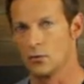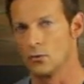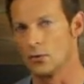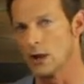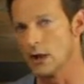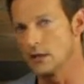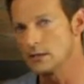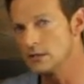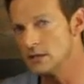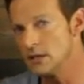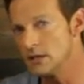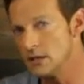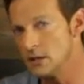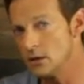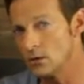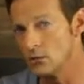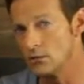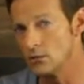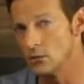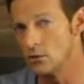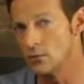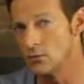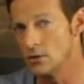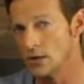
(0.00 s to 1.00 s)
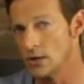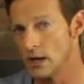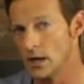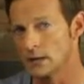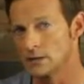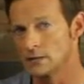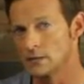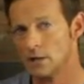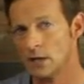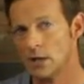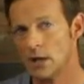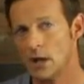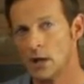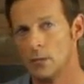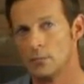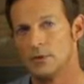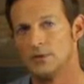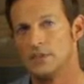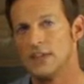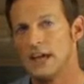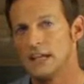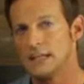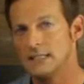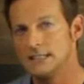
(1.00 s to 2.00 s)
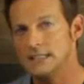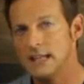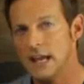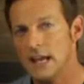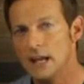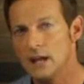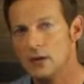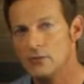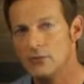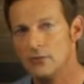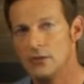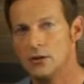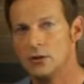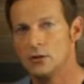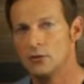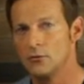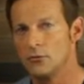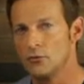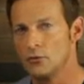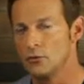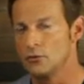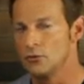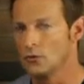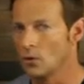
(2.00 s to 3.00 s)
We're not to the interview yet, but that day of the interview.